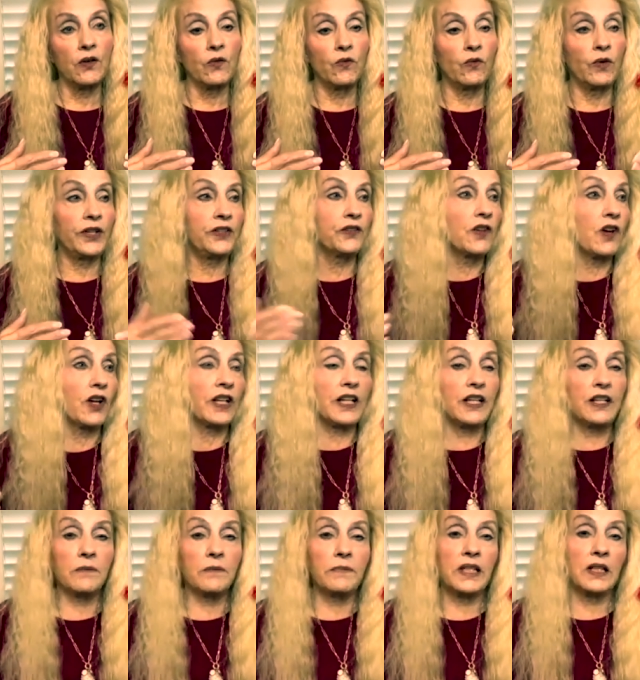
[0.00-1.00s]
when you're not
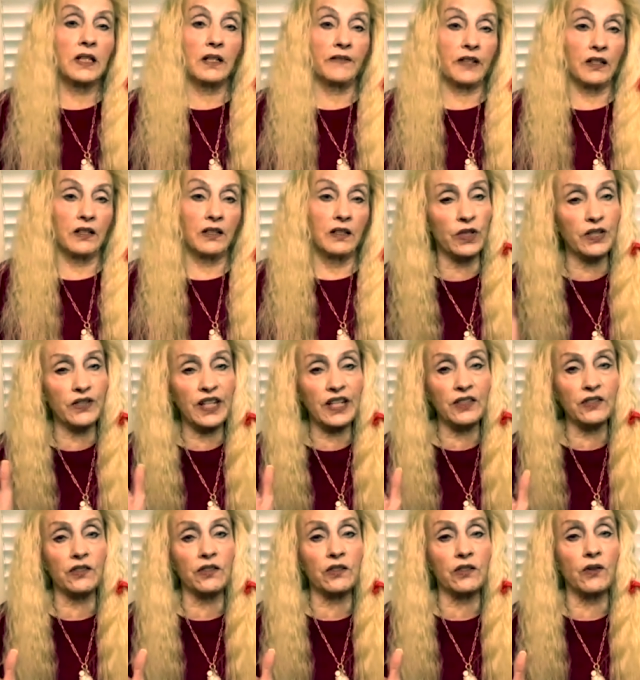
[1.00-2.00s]
in the middle of it when
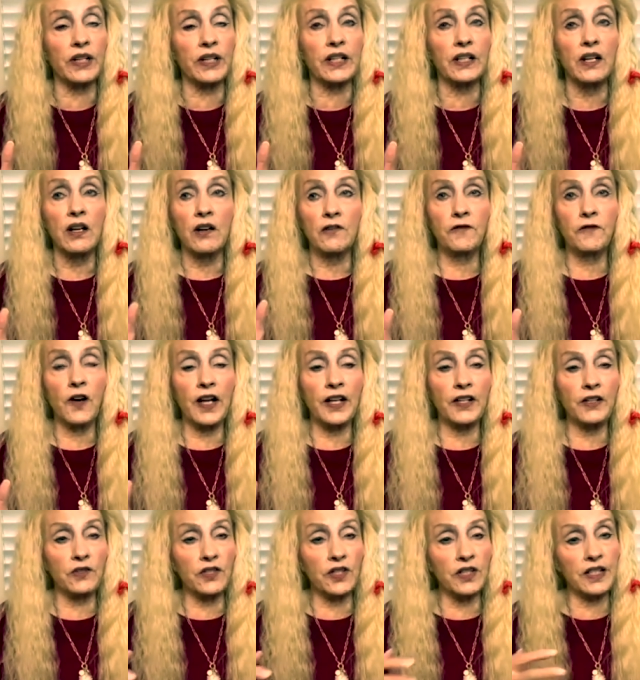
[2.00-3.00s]
things are going fine
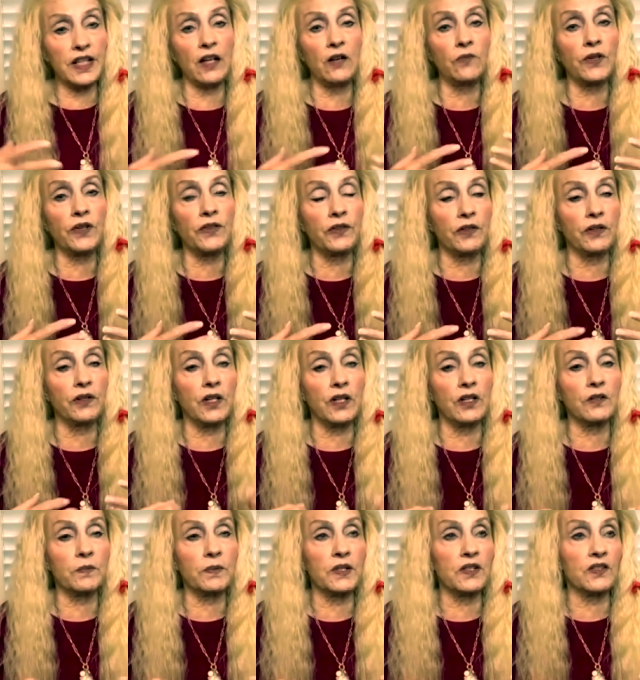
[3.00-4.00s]
you sit down with your
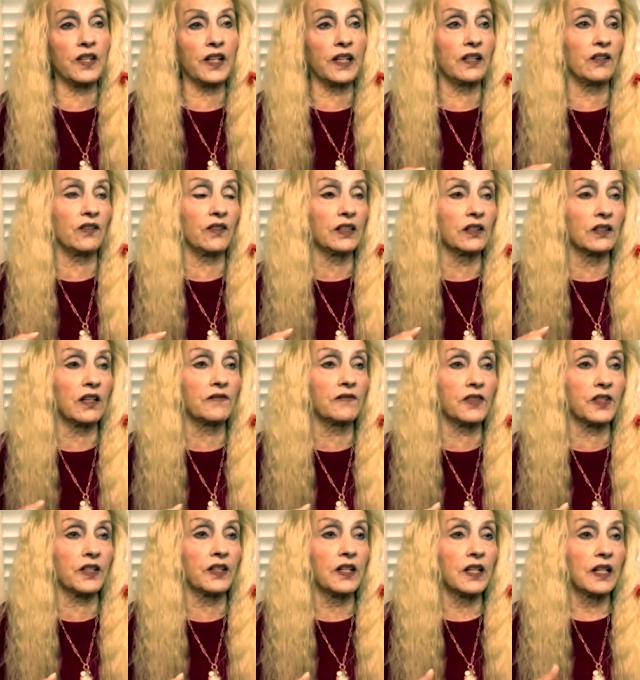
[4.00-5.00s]
husband and say you know i'd love
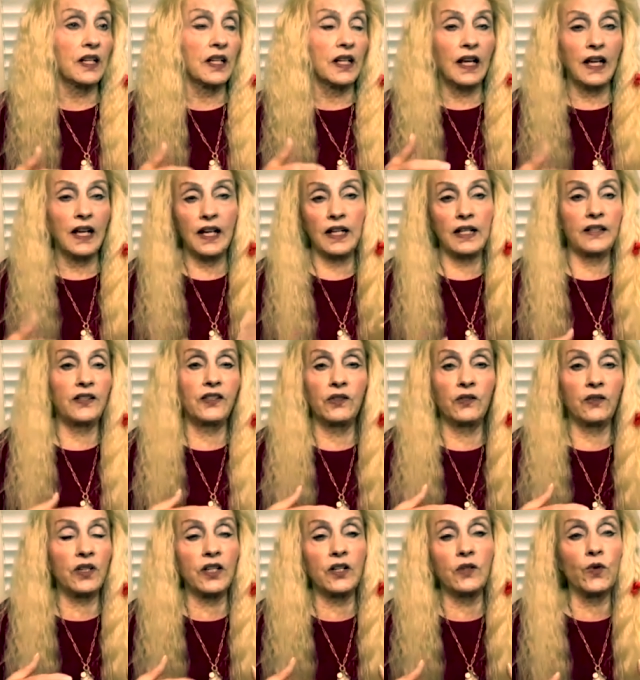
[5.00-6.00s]
to you know
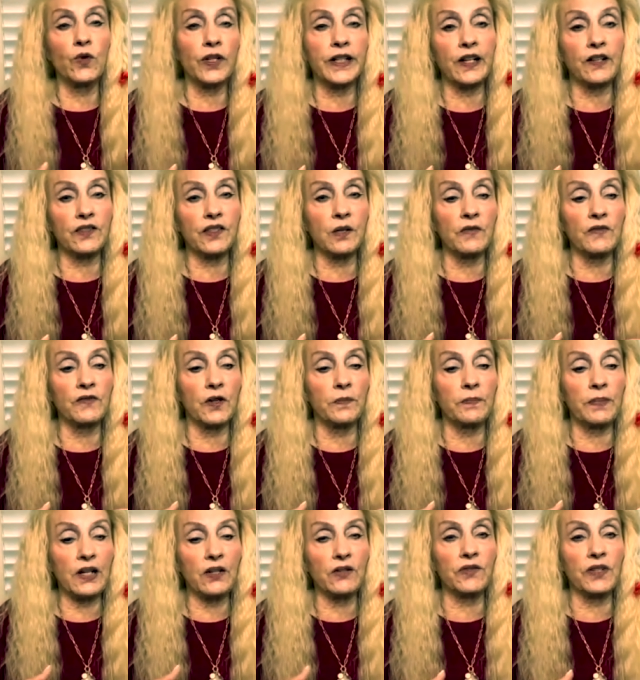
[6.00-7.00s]
kind of work out some of our
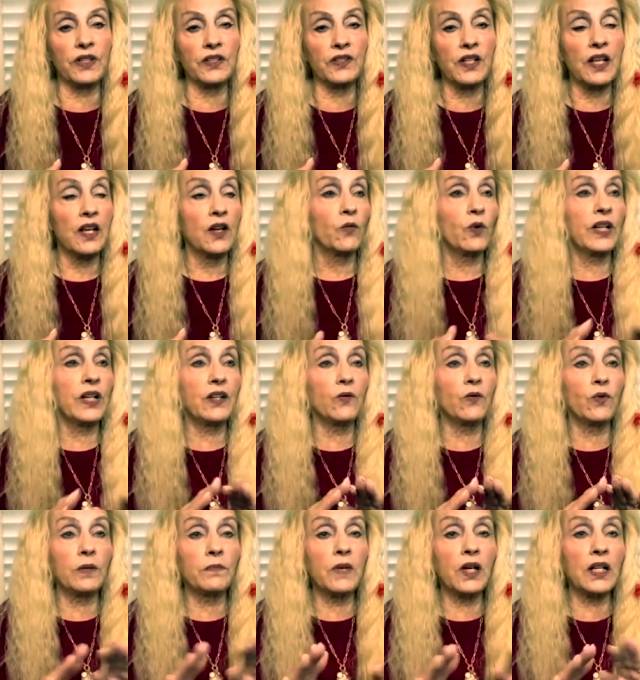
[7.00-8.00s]
boundaries when
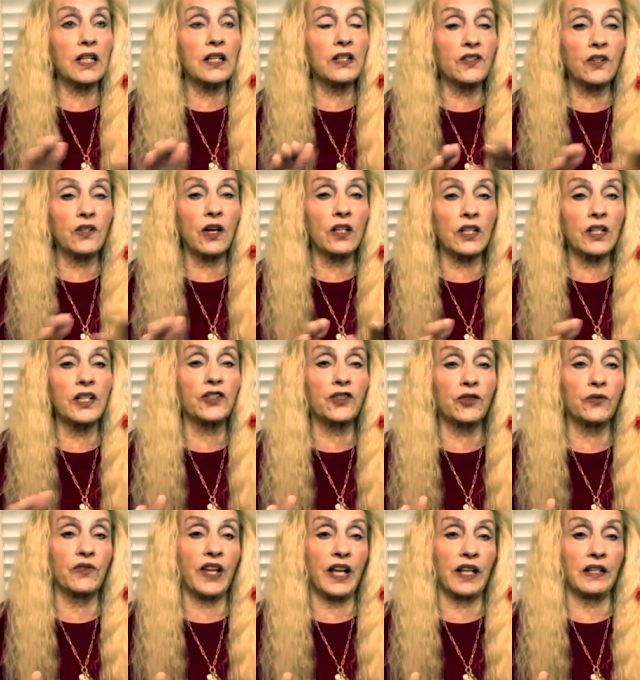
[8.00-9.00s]
when money is not an
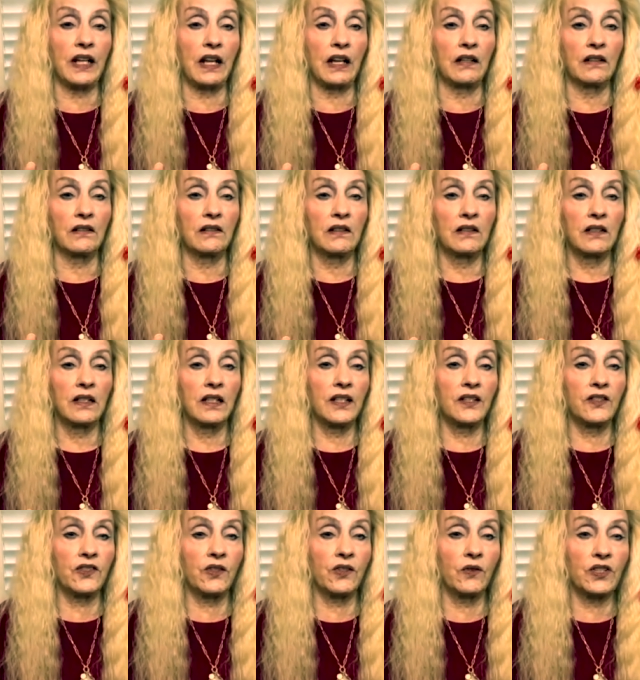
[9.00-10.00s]
issue that day
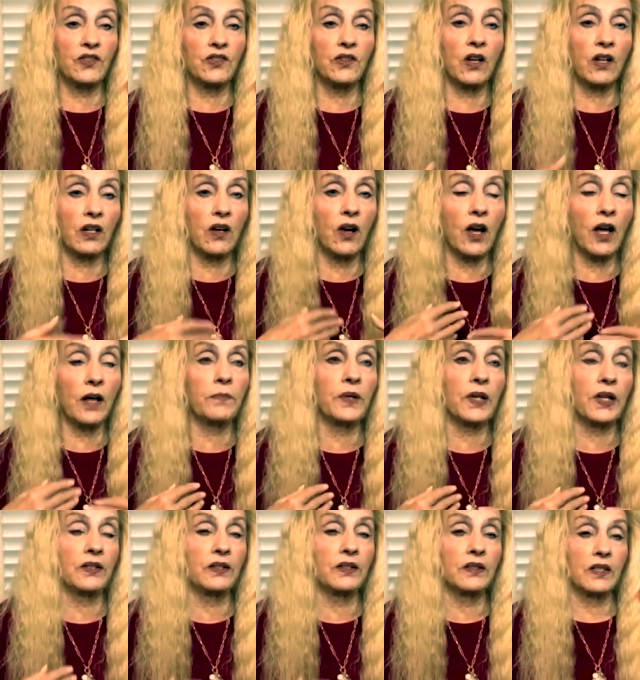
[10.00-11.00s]
and so right. it's not a hot
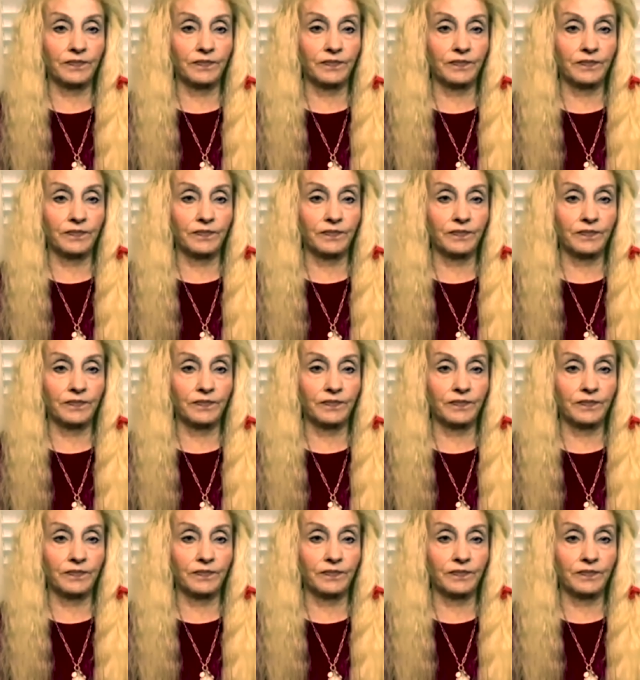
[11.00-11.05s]
button